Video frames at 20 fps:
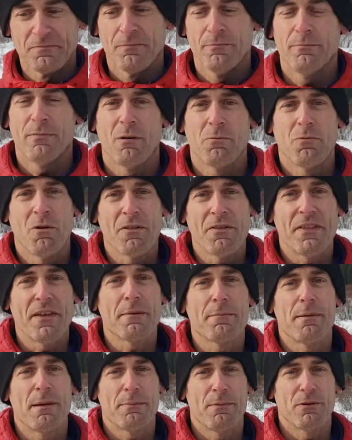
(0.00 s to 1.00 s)
But one
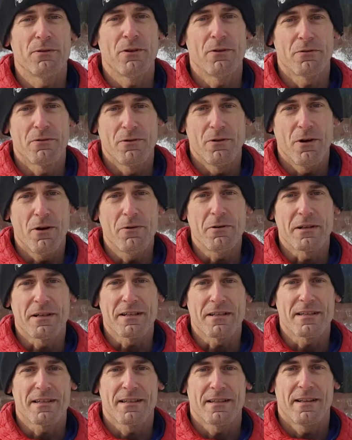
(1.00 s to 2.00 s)
thing people don't
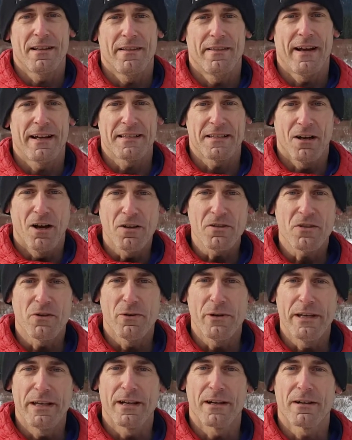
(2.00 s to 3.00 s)
notice that's also
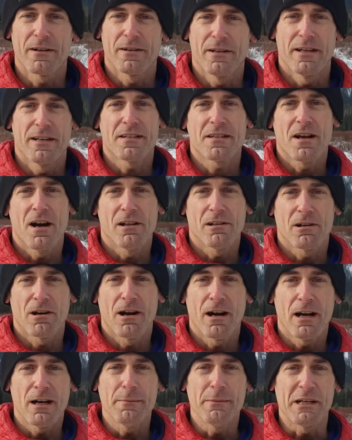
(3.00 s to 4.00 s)
here is color
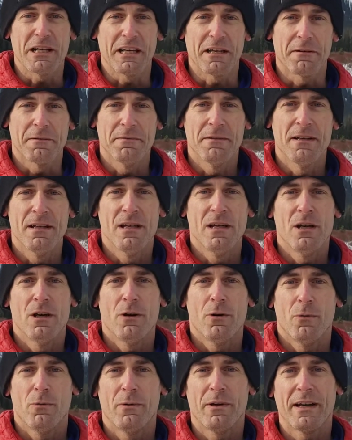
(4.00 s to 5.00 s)
harmony.
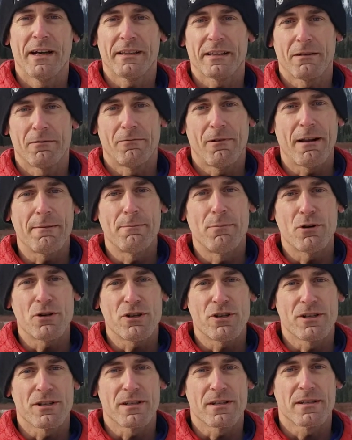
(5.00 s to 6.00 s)
We got the red
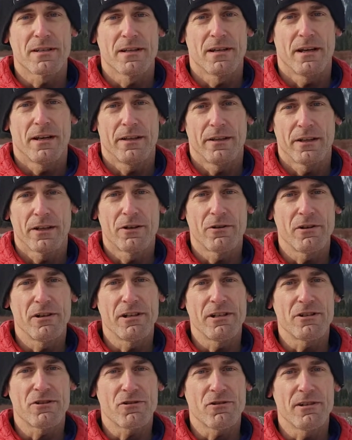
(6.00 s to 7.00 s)
bushes, the
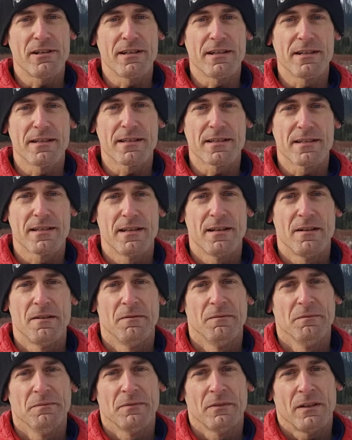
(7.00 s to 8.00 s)
green trees.
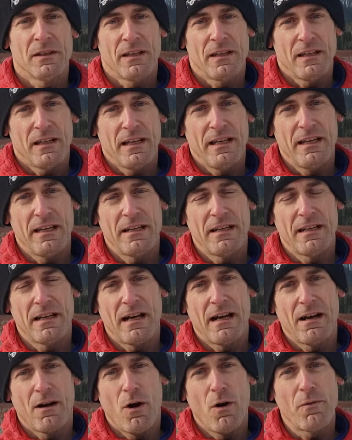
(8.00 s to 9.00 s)
In
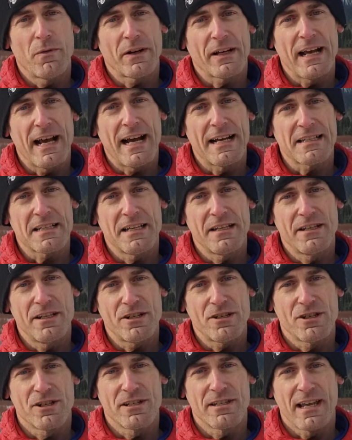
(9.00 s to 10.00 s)
overcast
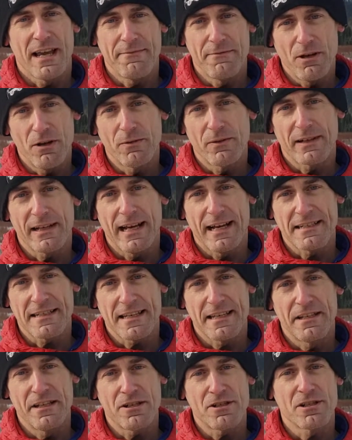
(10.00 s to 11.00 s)
conditions, heavy overcast
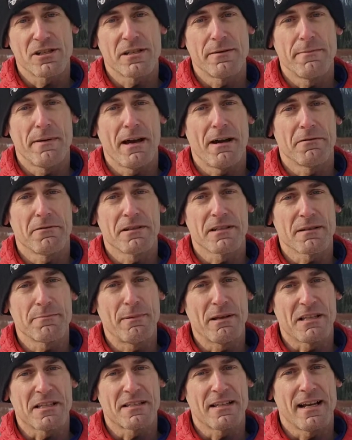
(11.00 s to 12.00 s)
conditions, the mountain
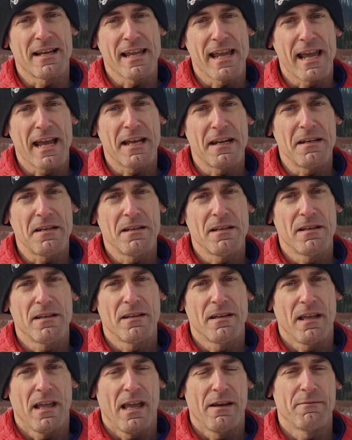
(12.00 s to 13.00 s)
bit cyan.
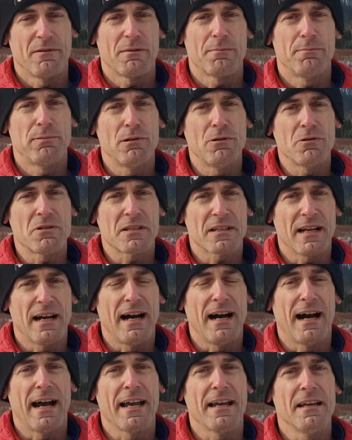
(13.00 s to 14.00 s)
And with blue
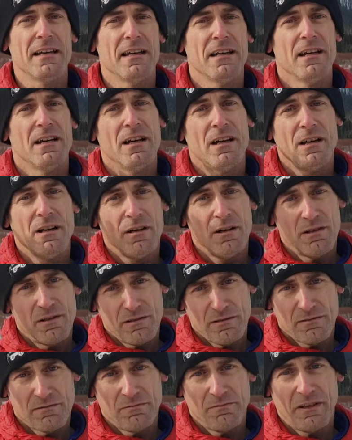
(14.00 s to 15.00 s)
sky,
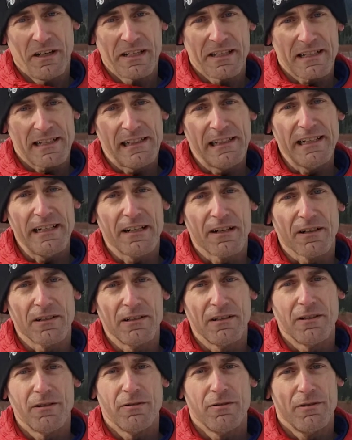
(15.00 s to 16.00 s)
when it's clear,
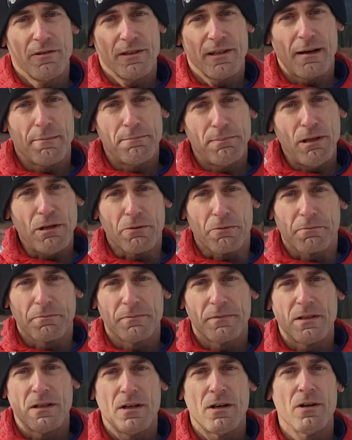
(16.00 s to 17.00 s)
you got blue.
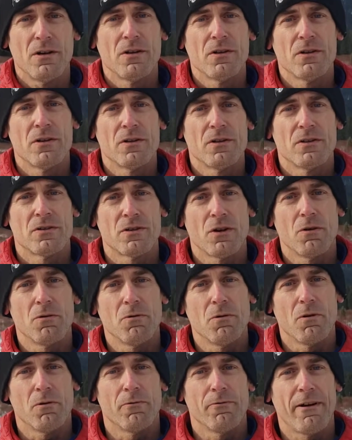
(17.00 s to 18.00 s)
So
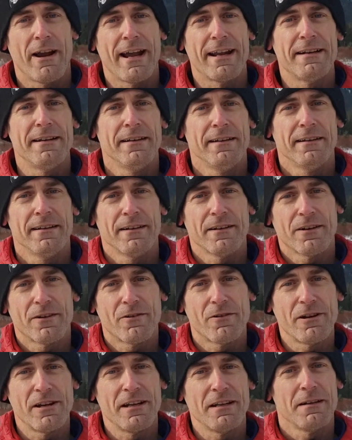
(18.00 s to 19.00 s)
red,
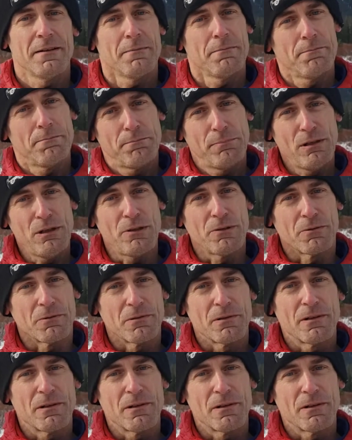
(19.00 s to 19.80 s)
green, blue.